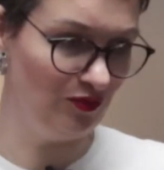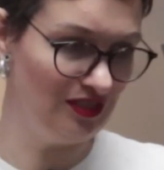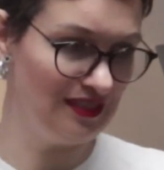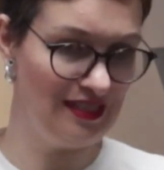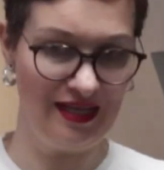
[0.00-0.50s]

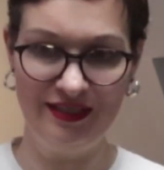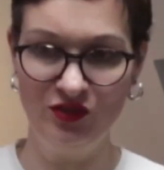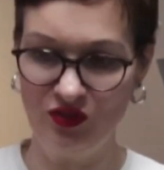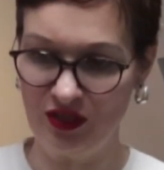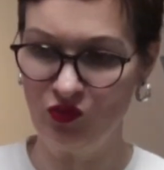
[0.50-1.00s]
Obviously, I
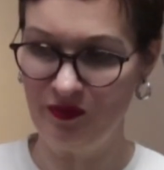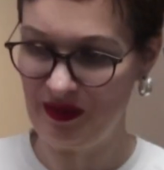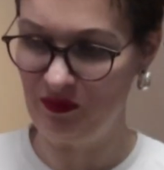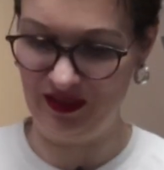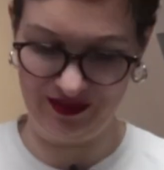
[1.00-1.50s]
do not
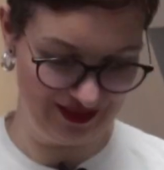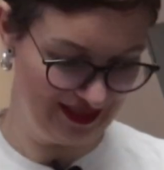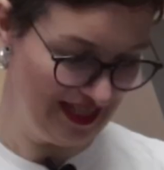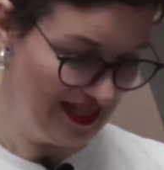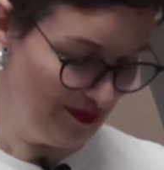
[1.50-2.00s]
remember.
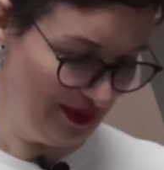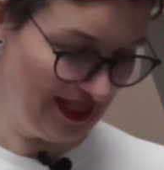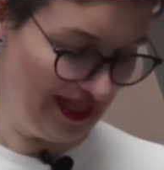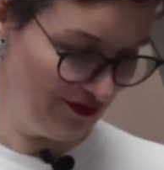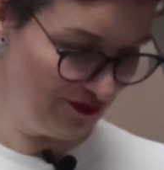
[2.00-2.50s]
But
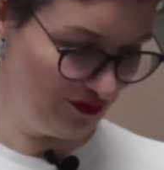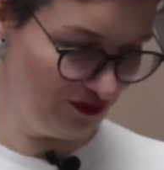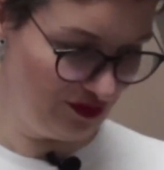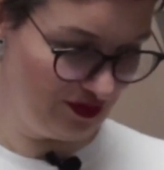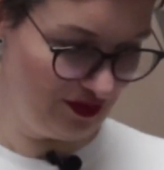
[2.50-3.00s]
I have
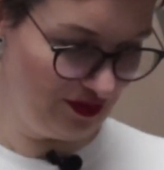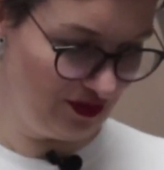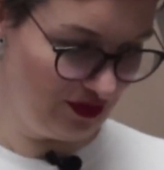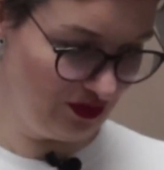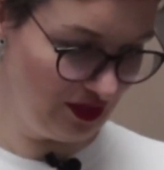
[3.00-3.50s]

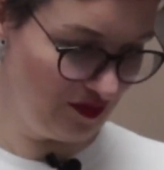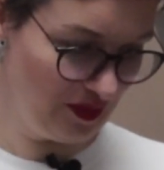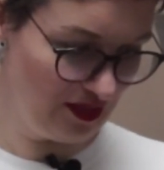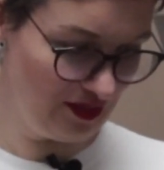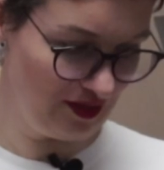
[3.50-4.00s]
2
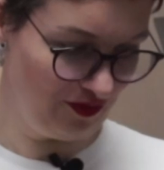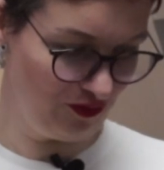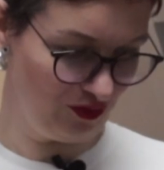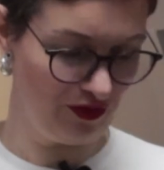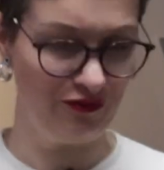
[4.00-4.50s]
centimeters and
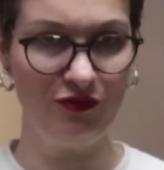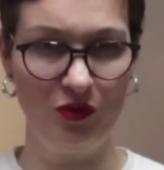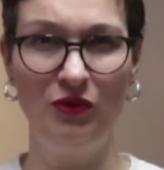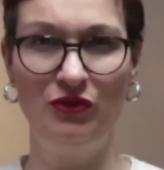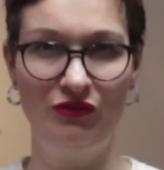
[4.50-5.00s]

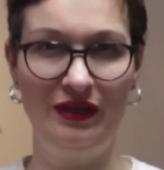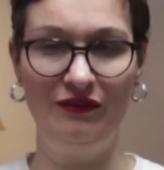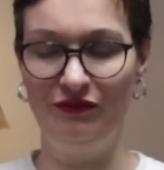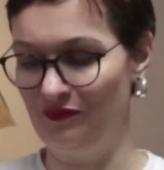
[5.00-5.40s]
4.5.